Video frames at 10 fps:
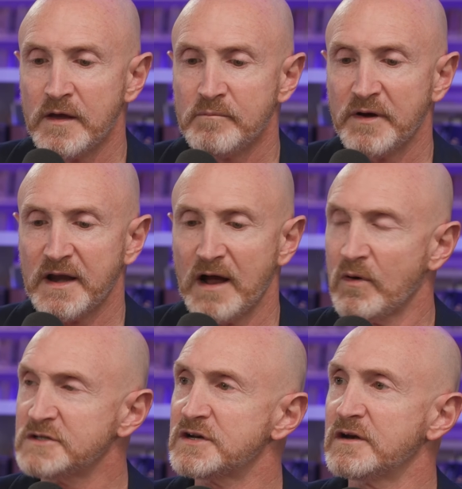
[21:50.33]
But I
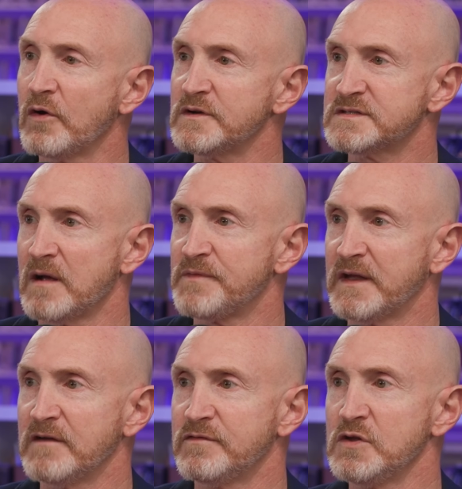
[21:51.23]
want you to notice
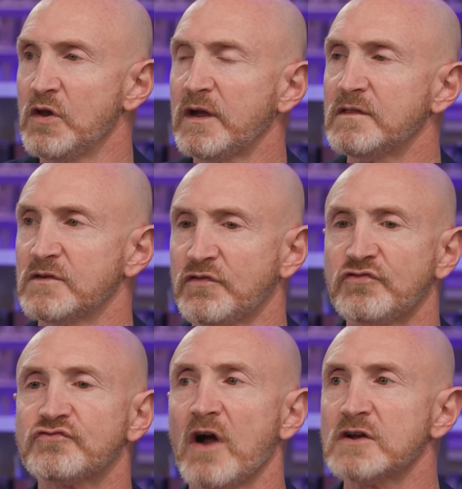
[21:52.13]
something. If you look at the
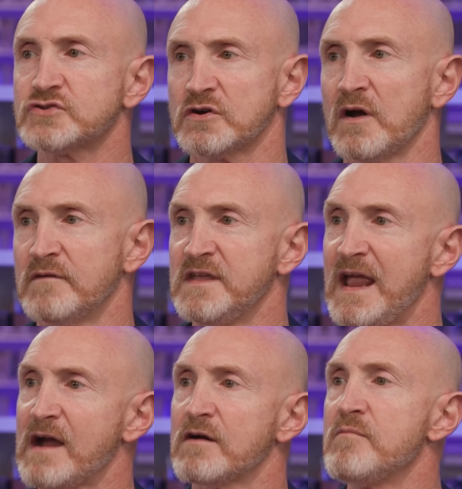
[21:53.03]
structure of the
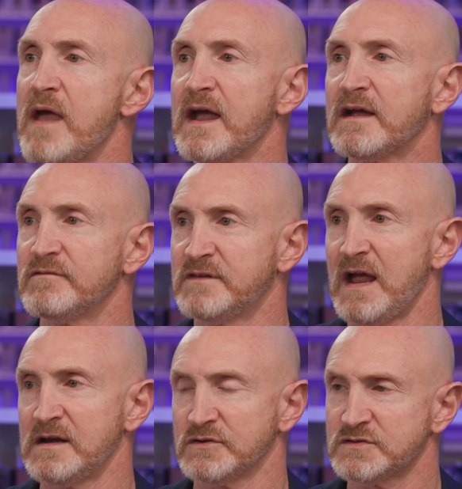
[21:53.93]
Aramaic of
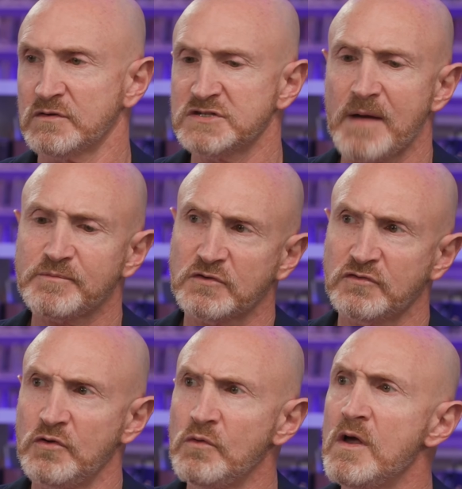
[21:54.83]
Daniel, so chapter
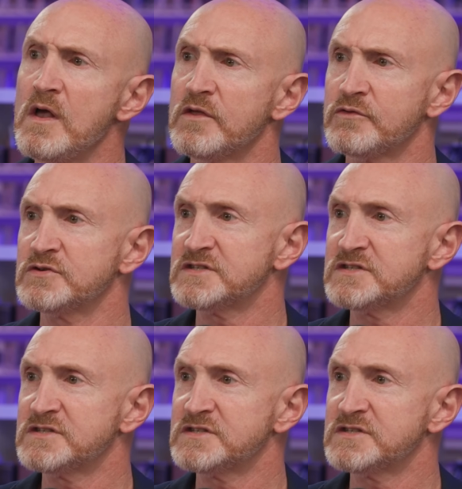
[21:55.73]
2 through